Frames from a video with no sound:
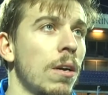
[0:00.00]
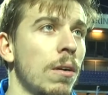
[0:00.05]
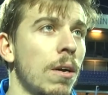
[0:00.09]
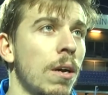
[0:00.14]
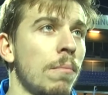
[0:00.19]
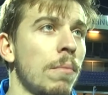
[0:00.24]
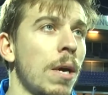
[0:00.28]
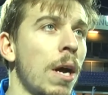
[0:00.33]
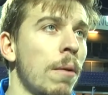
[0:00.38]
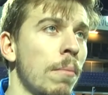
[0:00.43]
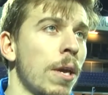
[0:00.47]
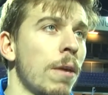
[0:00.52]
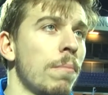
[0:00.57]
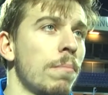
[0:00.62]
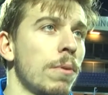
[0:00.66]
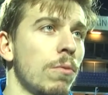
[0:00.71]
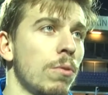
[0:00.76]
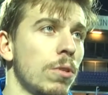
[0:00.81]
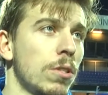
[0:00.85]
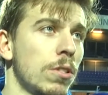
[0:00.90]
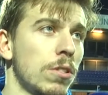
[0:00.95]
I'm
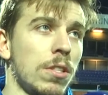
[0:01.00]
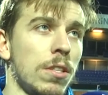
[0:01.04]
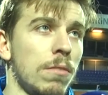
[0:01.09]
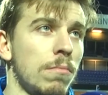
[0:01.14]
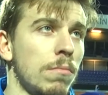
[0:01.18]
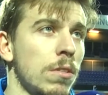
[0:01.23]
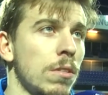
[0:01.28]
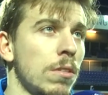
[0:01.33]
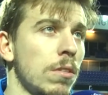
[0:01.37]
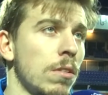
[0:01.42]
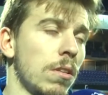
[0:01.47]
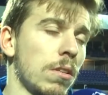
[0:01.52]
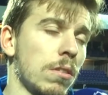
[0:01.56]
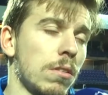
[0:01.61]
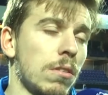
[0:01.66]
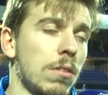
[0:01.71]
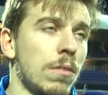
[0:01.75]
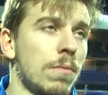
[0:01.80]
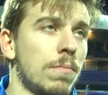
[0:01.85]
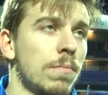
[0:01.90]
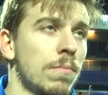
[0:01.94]
happy with team, you know, like,
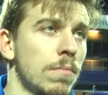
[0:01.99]
yeah.